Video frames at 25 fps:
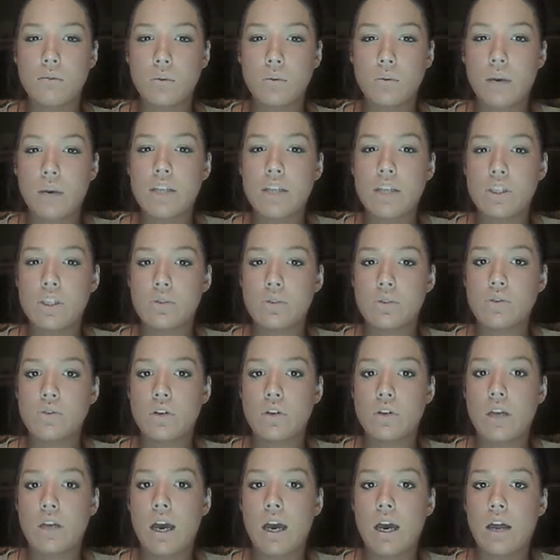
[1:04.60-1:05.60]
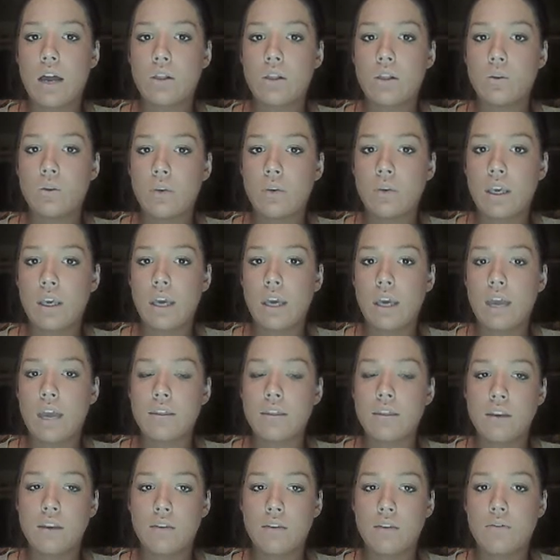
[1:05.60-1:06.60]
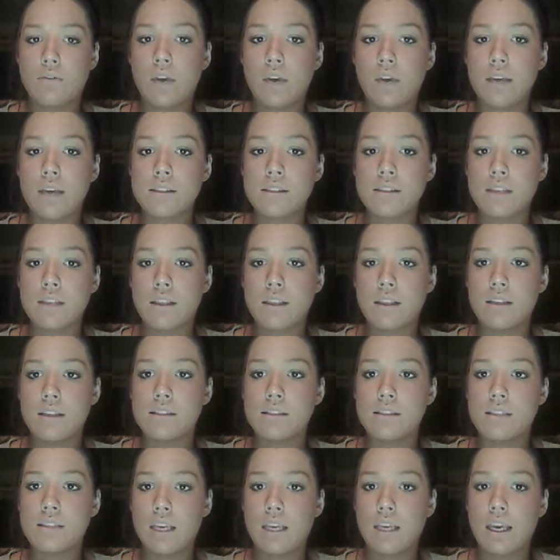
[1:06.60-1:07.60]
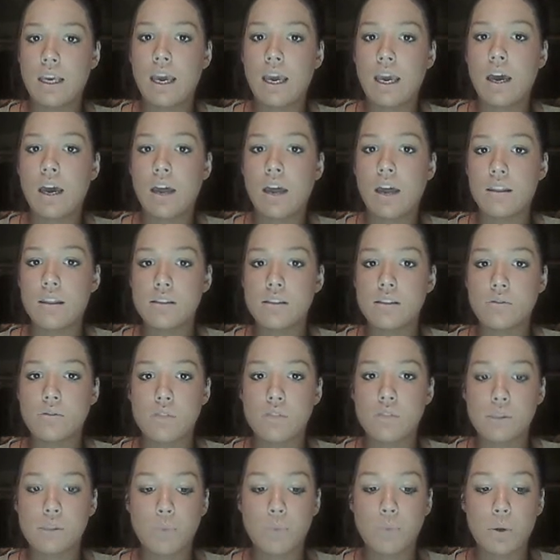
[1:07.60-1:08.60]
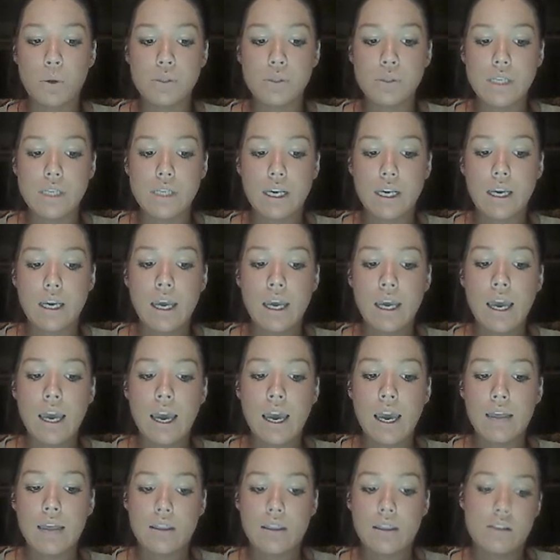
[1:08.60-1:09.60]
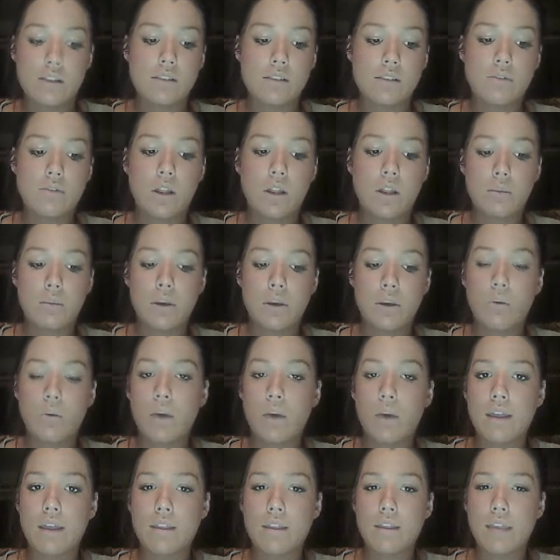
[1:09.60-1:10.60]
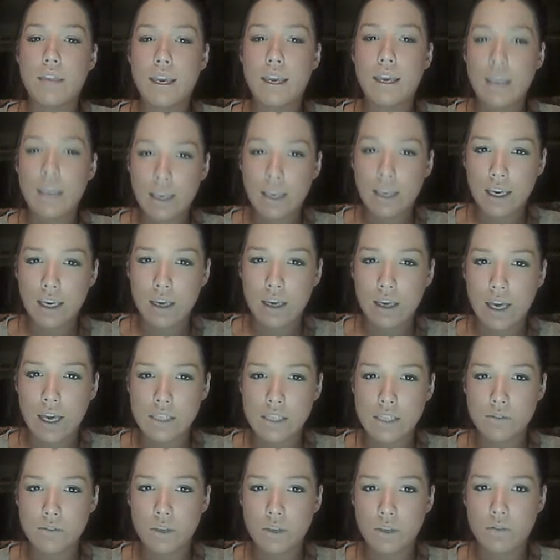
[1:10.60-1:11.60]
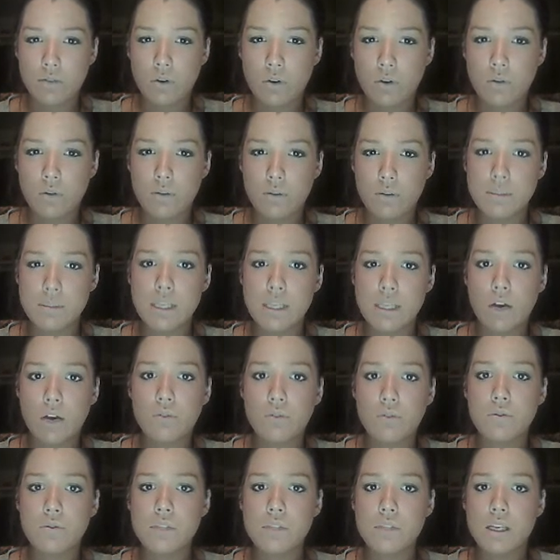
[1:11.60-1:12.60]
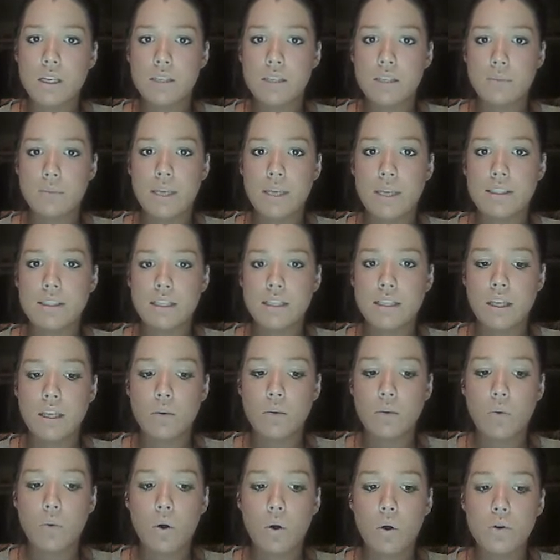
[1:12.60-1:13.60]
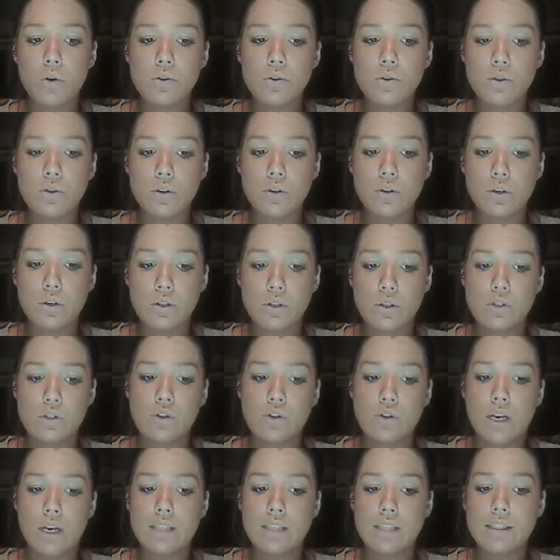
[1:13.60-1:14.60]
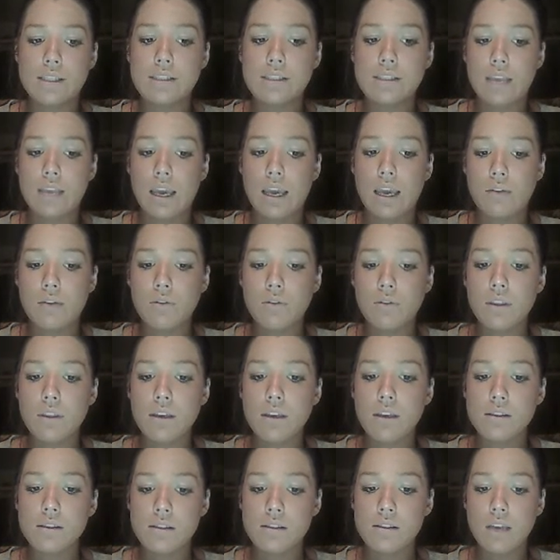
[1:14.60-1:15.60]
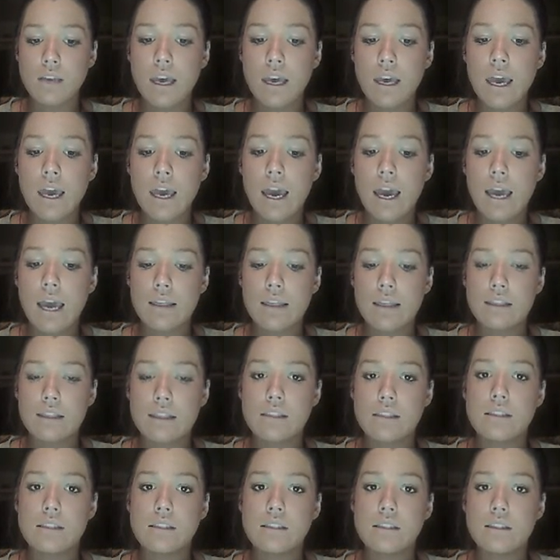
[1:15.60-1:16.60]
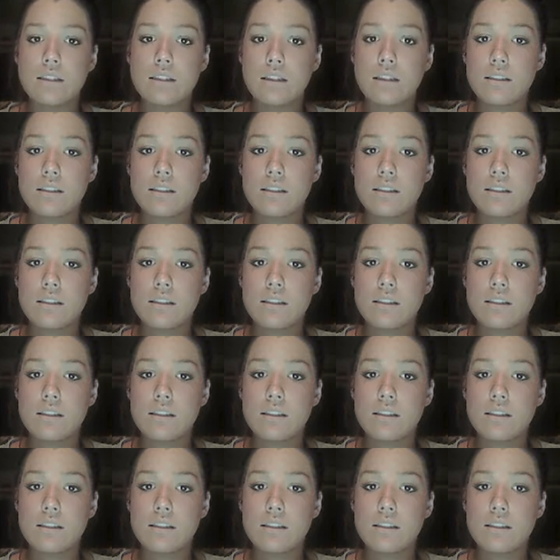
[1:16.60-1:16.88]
the way children are looking at the effects and then seeing how others are responding and then developing a way that they can get actively involved themselves is basically what the strands are saying for this. And this